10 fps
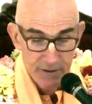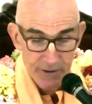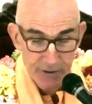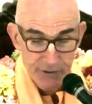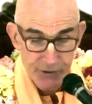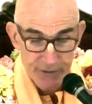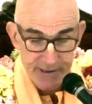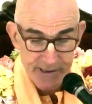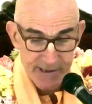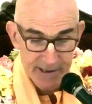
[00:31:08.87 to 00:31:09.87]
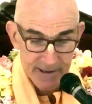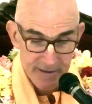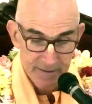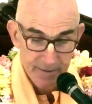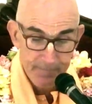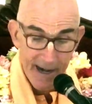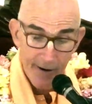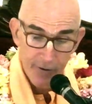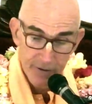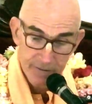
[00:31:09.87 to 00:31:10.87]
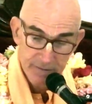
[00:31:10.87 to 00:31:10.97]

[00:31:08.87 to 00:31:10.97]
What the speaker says: So this is the power.